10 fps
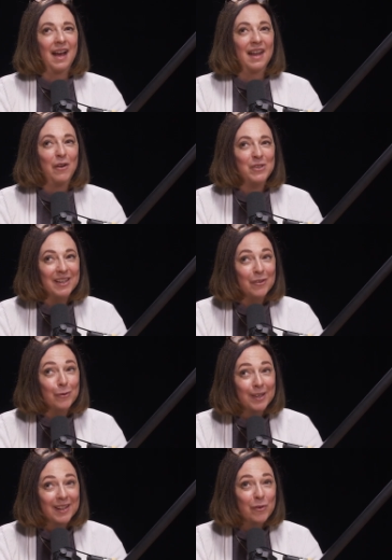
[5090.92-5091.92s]
and I was like
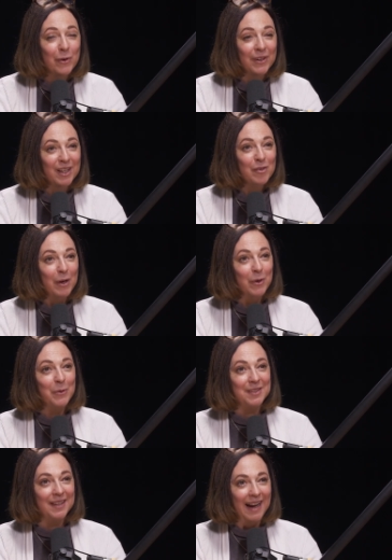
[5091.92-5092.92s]
really worried about what
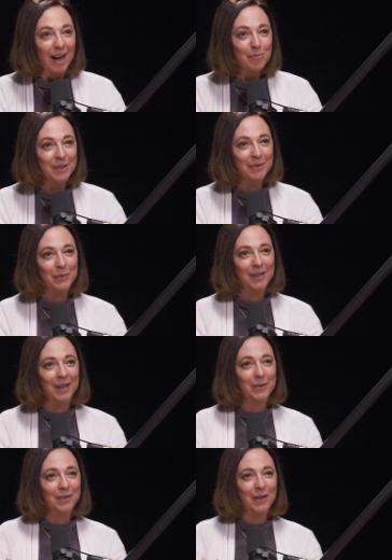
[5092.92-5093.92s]
was going to happen when
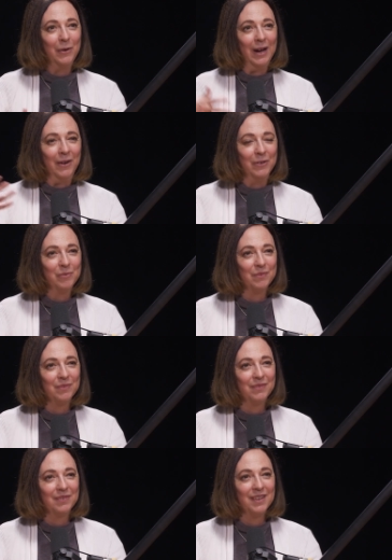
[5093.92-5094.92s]
I would go out
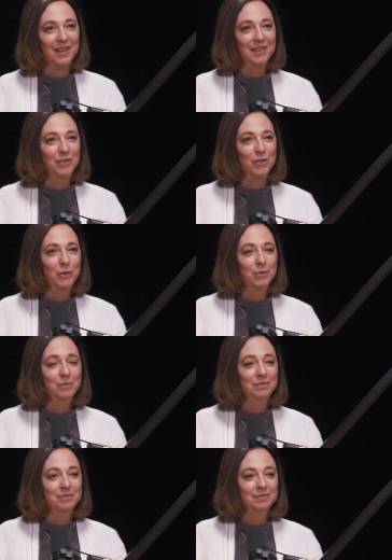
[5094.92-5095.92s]
and do
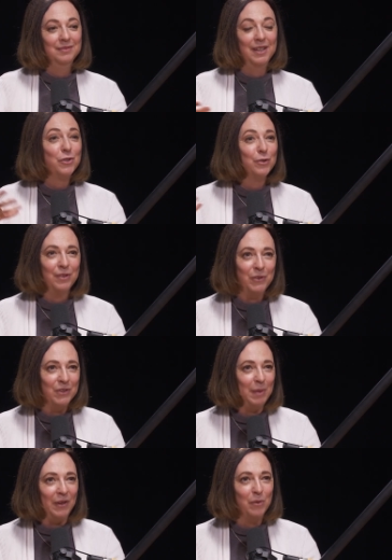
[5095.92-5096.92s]

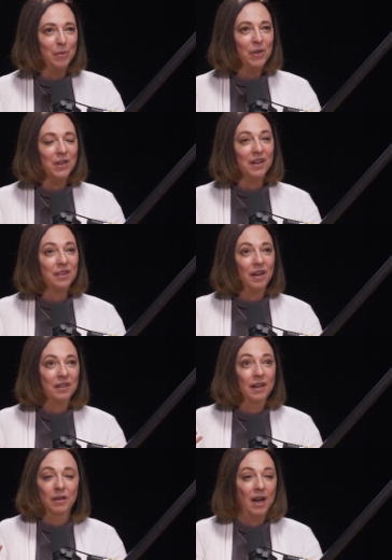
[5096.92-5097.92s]
interviews about the book, I
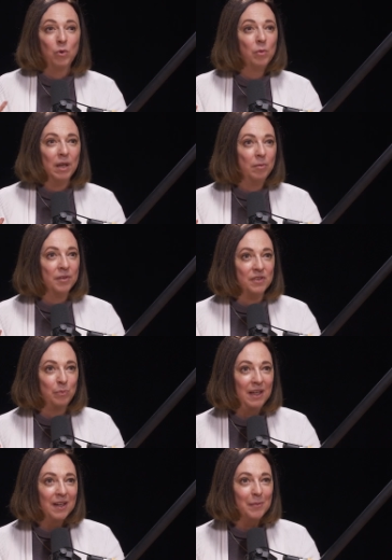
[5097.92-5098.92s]
thought I, I, won't be able to
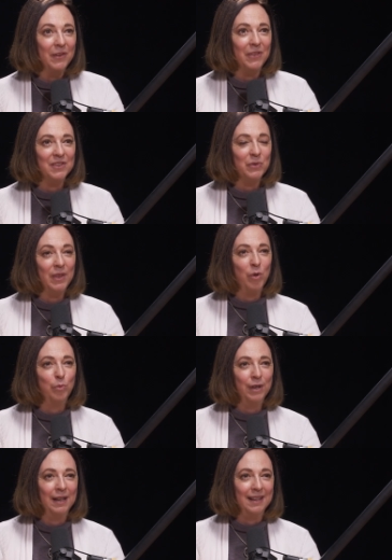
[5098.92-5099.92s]
speak about this
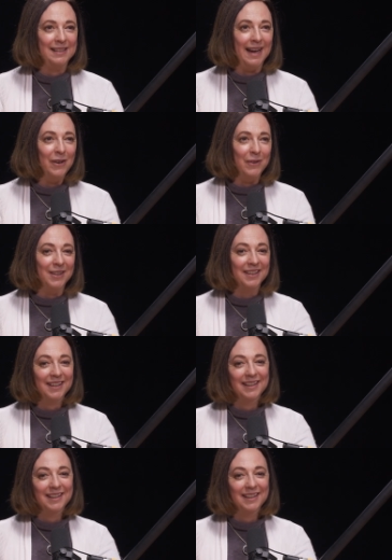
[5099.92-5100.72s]
without breaking down. And,